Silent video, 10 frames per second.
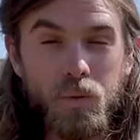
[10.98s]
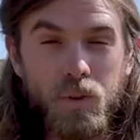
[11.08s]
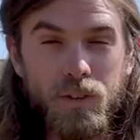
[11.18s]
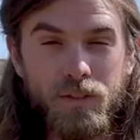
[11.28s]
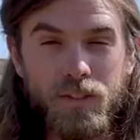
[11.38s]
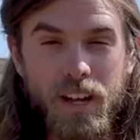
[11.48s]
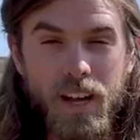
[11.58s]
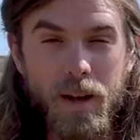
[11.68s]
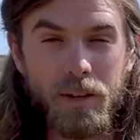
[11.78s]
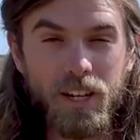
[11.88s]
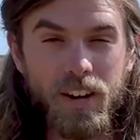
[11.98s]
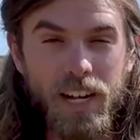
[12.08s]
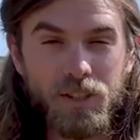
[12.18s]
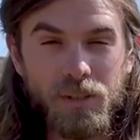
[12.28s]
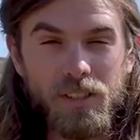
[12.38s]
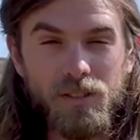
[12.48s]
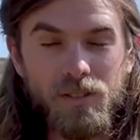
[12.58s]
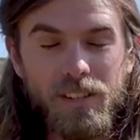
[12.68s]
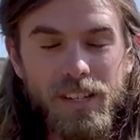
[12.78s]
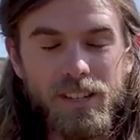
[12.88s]
Wolf. Uh, I'm a graduate
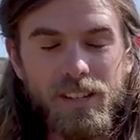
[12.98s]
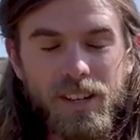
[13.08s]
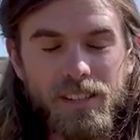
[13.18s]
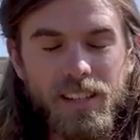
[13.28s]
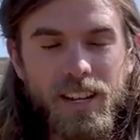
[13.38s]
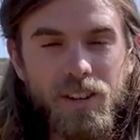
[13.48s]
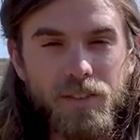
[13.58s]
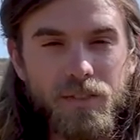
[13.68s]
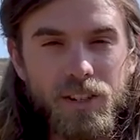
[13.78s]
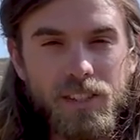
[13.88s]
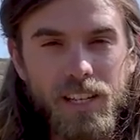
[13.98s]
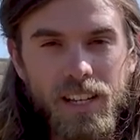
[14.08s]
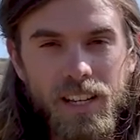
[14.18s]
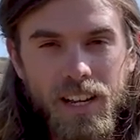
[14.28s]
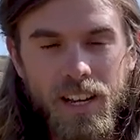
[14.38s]
student at Utah State University,